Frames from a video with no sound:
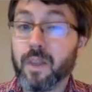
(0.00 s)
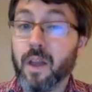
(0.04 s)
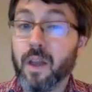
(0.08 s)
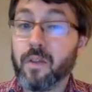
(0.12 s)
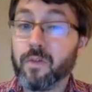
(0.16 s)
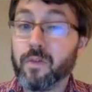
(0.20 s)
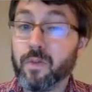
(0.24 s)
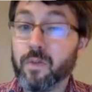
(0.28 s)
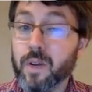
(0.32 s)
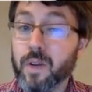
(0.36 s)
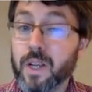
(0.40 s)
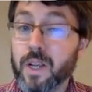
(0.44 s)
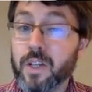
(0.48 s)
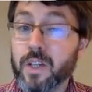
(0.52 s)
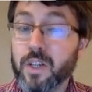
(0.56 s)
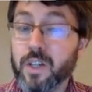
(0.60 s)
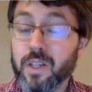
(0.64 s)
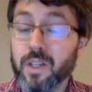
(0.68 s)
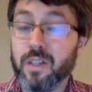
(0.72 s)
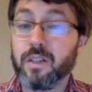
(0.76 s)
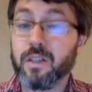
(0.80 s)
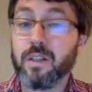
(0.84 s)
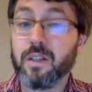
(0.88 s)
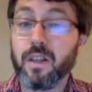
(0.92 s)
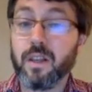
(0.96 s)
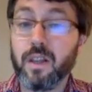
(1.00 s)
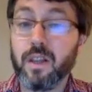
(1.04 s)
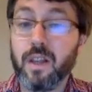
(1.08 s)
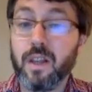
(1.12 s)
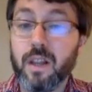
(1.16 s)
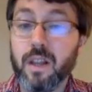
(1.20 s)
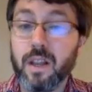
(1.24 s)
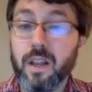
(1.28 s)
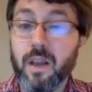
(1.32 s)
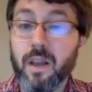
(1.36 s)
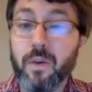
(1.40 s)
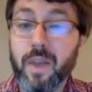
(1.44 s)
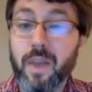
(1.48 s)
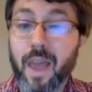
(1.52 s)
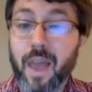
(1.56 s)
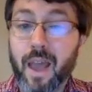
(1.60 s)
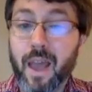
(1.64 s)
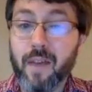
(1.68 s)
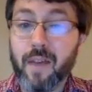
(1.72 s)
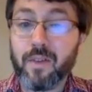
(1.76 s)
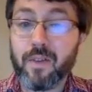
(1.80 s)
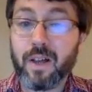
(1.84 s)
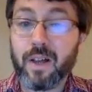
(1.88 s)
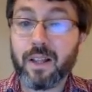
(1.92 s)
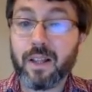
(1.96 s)
of regions. Now we
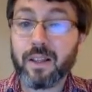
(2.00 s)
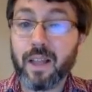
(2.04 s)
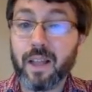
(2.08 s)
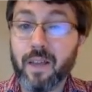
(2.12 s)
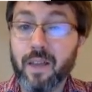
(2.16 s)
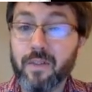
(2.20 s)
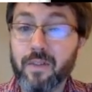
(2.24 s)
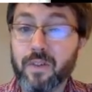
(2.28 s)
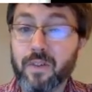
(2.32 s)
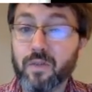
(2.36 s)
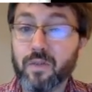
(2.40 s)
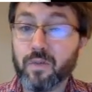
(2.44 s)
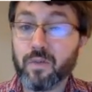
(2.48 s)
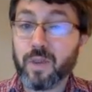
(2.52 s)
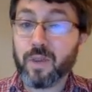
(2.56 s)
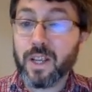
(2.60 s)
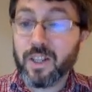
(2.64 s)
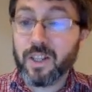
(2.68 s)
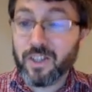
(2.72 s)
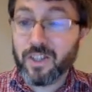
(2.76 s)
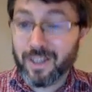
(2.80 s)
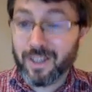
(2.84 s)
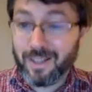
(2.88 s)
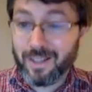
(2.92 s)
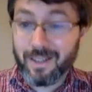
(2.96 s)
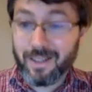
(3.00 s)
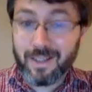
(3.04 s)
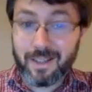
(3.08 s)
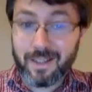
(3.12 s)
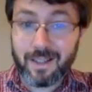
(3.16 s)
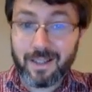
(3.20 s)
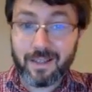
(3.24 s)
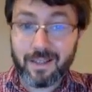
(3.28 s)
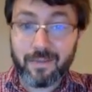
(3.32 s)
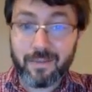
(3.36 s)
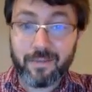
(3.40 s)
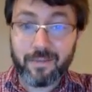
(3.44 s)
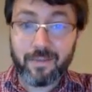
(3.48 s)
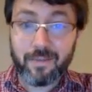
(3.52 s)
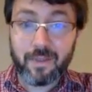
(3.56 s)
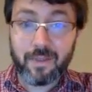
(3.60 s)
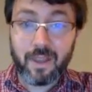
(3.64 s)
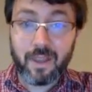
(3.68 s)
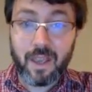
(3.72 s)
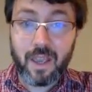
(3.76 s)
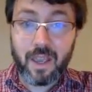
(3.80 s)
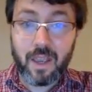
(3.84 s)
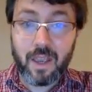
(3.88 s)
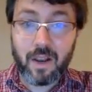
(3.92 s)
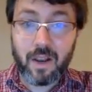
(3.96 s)
have 11 regions
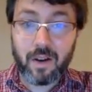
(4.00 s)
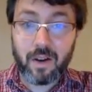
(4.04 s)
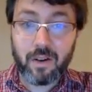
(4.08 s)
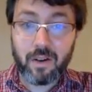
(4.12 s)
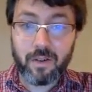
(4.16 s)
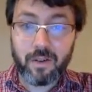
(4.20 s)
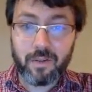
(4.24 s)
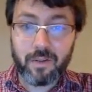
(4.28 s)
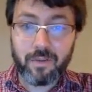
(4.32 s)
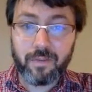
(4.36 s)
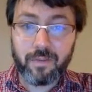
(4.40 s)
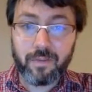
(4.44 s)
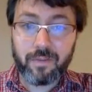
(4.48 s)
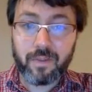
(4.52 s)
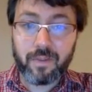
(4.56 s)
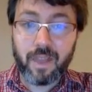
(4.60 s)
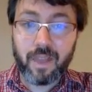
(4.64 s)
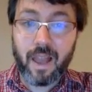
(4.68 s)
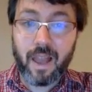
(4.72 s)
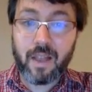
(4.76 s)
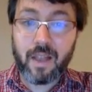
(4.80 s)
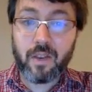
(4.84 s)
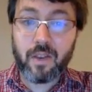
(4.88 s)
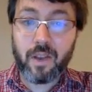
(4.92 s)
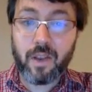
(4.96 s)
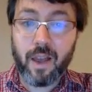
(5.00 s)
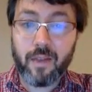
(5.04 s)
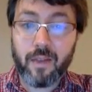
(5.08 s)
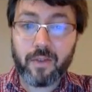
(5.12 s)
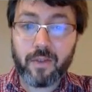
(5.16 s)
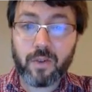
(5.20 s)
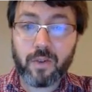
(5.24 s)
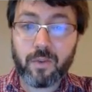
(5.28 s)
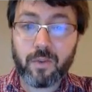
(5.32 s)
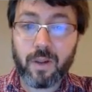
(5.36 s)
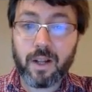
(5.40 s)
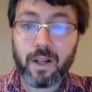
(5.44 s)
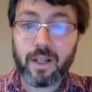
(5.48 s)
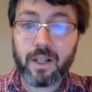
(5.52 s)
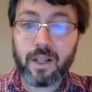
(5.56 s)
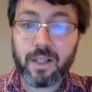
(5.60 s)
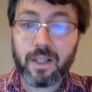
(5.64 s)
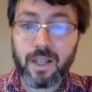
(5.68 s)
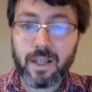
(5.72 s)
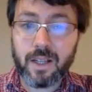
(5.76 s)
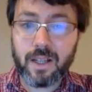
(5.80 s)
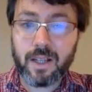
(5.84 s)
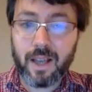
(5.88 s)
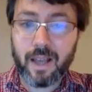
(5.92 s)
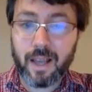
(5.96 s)
here, and you'd have to run a
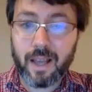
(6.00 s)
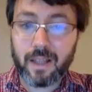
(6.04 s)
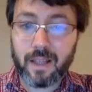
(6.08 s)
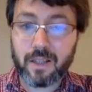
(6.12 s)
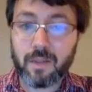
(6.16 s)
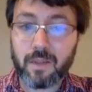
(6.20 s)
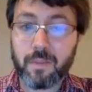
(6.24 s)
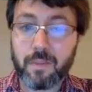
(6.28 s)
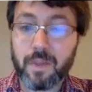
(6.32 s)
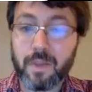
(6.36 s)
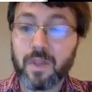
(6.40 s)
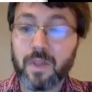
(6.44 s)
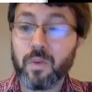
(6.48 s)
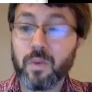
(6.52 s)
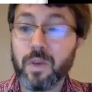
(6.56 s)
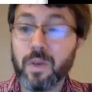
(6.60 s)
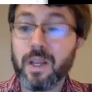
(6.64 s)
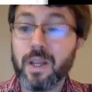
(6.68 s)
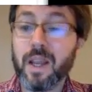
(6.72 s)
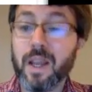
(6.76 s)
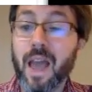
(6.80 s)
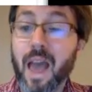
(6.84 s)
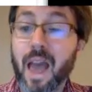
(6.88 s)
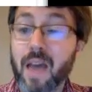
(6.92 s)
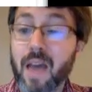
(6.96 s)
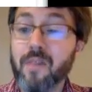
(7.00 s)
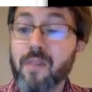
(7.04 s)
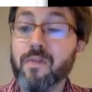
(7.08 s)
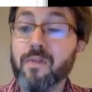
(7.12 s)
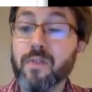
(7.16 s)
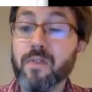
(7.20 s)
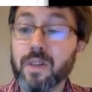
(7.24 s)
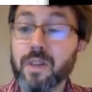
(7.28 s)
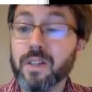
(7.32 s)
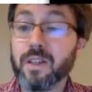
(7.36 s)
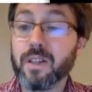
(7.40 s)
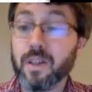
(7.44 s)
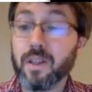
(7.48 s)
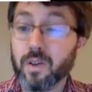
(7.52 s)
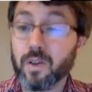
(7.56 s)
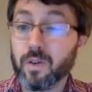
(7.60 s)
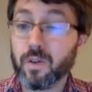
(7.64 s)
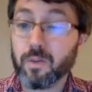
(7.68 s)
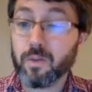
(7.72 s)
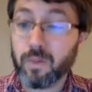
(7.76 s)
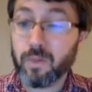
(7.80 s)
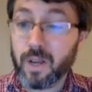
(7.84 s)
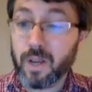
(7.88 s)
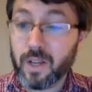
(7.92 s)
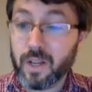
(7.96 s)
t-test between every
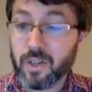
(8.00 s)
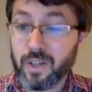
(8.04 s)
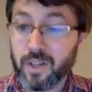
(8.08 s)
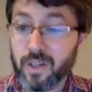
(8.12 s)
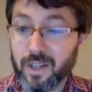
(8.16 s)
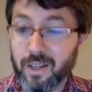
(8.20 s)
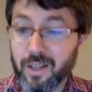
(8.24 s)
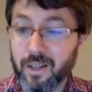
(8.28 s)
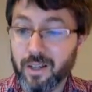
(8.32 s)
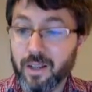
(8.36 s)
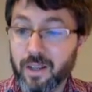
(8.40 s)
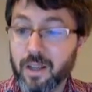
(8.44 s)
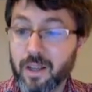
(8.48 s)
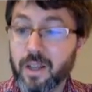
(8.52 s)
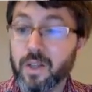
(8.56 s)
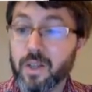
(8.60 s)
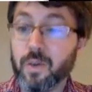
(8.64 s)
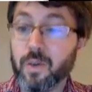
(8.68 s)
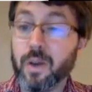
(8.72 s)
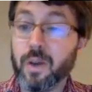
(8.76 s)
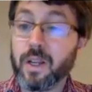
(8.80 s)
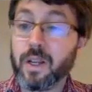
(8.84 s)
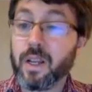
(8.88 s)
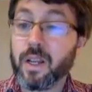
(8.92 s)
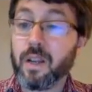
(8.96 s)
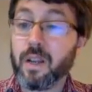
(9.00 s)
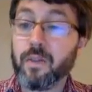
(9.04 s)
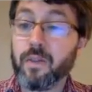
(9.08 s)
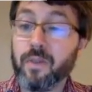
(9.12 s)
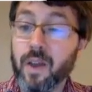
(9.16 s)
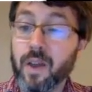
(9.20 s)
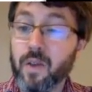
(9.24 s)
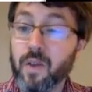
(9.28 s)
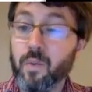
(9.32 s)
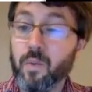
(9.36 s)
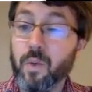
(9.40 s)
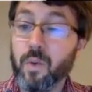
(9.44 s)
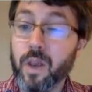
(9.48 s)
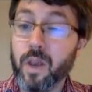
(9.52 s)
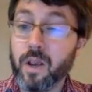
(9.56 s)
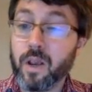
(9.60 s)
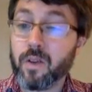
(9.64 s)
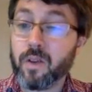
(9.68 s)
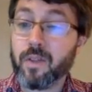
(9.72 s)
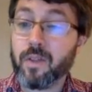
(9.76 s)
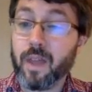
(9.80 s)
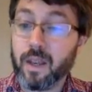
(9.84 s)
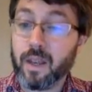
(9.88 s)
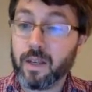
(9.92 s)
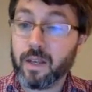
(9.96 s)
single region to identify
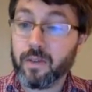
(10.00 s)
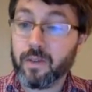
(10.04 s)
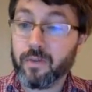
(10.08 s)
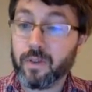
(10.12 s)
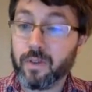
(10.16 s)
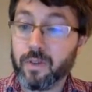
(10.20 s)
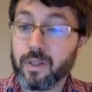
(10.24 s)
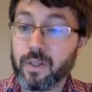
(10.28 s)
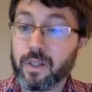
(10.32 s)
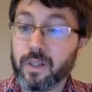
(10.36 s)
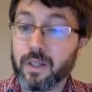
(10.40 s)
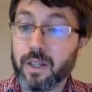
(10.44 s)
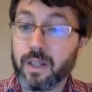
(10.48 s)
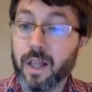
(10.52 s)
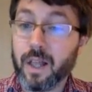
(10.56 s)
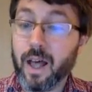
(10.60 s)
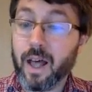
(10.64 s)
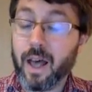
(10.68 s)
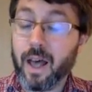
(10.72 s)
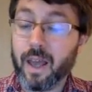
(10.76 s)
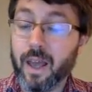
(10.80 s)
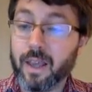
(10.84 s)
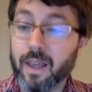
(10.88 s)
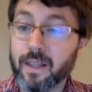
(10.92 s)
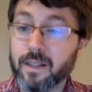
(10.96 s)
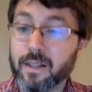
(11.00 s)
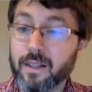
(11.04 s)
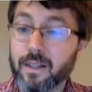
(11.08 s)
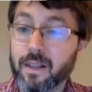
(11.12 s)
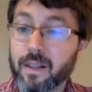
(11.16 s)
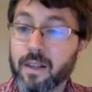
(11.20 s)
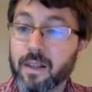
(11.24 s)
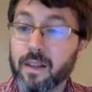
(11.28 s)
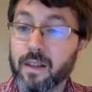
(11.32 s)
where that difference lies,